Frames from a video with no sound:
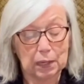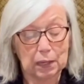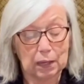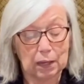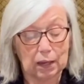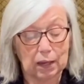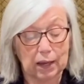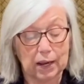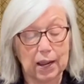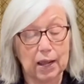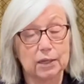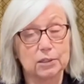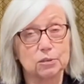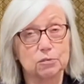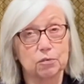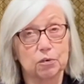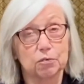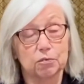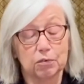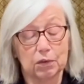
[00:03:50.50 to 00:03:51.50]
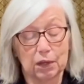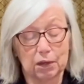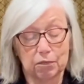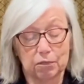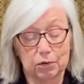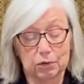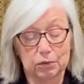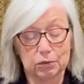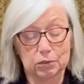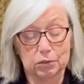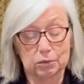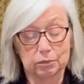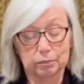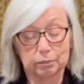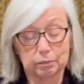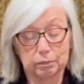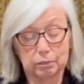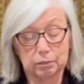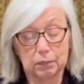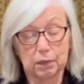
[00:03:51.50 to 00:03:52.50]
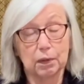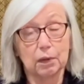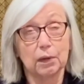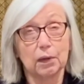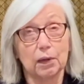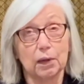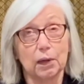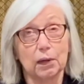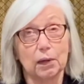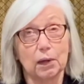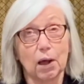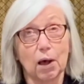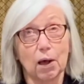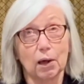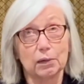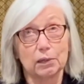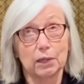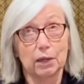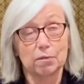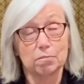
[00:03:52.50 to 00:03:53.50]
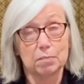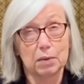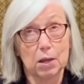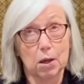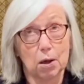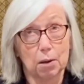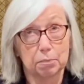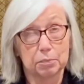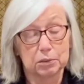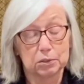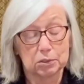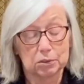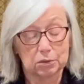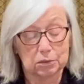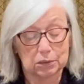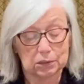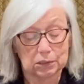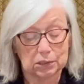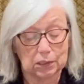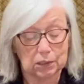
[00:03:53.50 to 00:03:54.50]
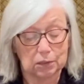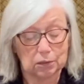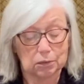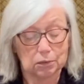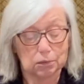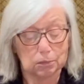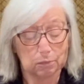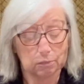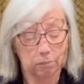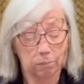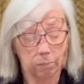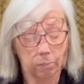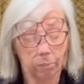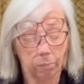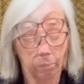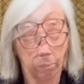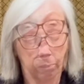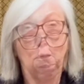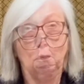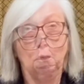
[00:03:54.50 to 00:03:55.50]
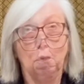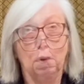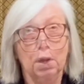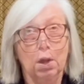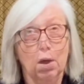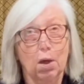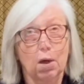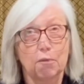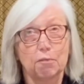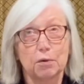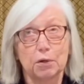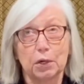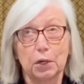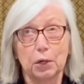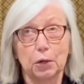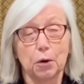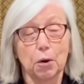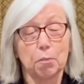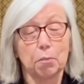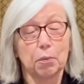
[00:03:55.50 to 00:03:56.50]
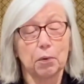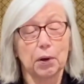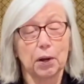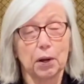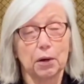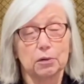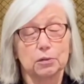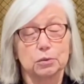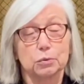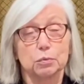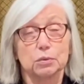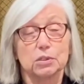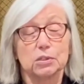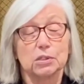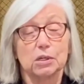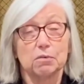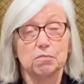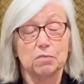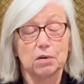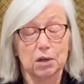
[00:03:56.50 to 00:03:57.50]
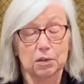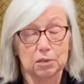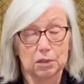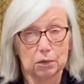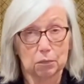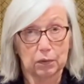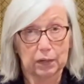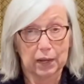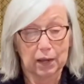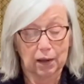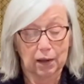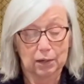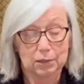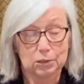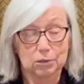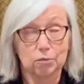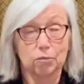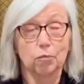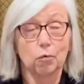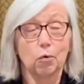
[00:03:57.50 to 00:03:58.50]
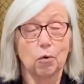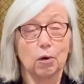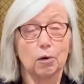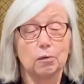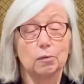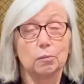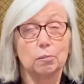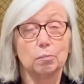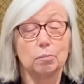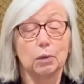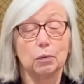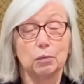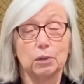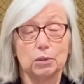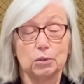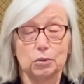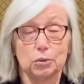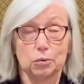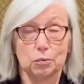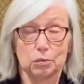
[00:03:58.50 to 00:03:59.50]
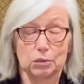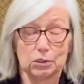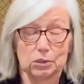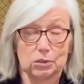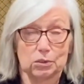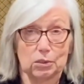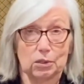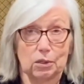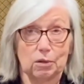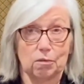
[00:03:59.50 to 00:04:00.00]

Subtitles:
I ask for favors, and God gave me opportunities. We often in our prayers receive nothing we ask for, but we do receive